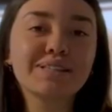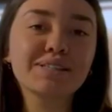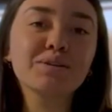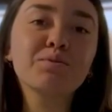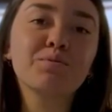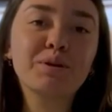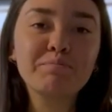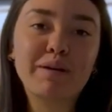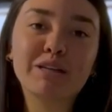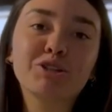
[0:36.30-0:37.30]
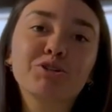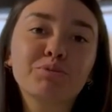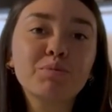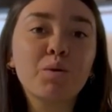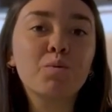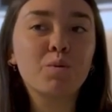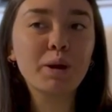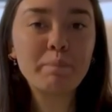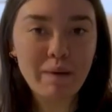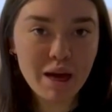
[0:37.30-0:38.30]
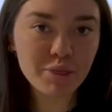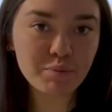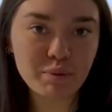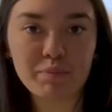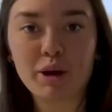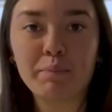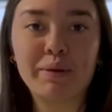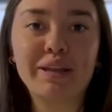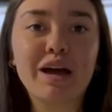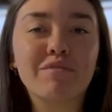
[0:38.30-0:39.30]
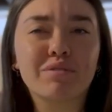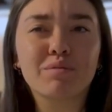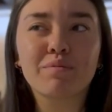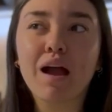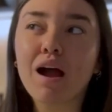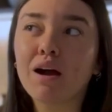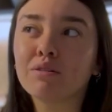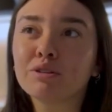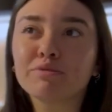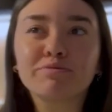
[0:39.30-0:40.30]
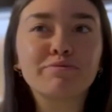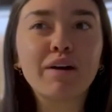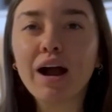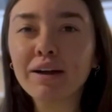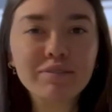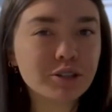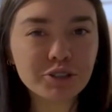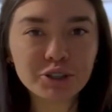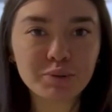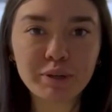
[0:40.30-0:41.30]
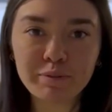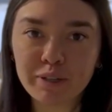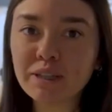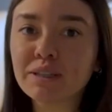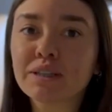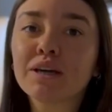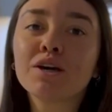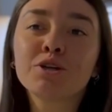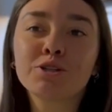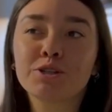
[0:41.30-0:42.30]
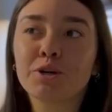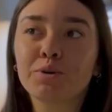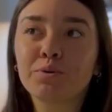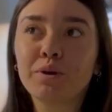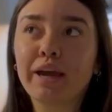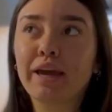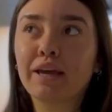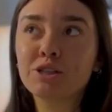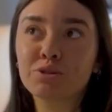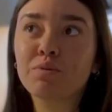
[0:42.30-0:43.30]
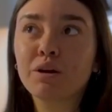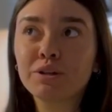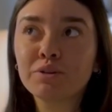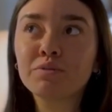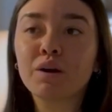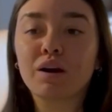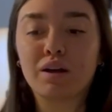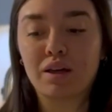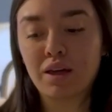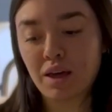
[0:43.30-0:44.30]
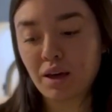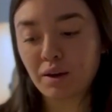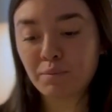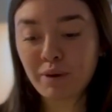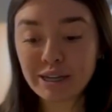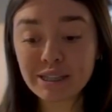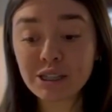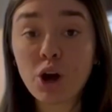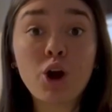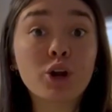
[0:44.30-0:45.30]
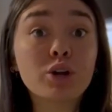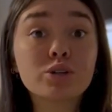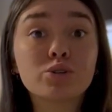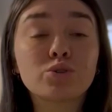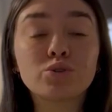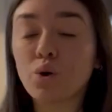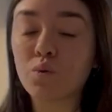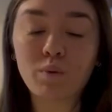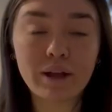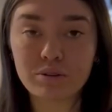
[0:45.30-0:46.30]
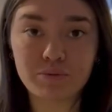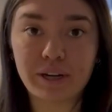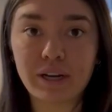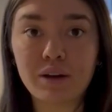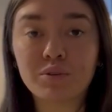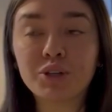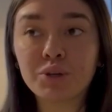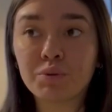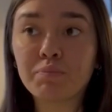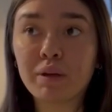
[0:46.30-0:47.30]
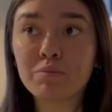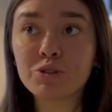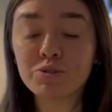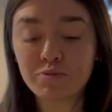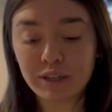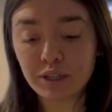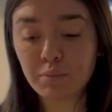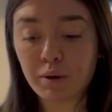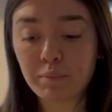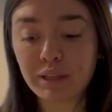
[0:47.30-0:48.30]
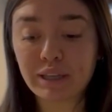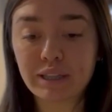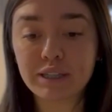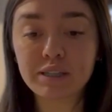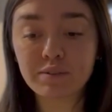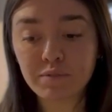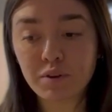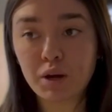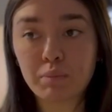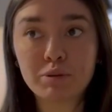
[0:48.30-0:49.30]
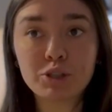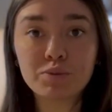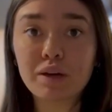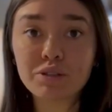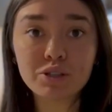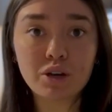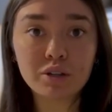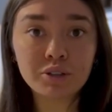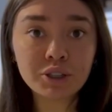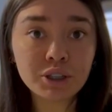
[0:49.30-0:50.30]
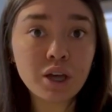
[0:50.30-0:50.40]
is a one bedroom, one bathroom apartment of around 500 square feet. So in Toronto, prices are so wild right now. You would be able to find an apartment like this from $2,000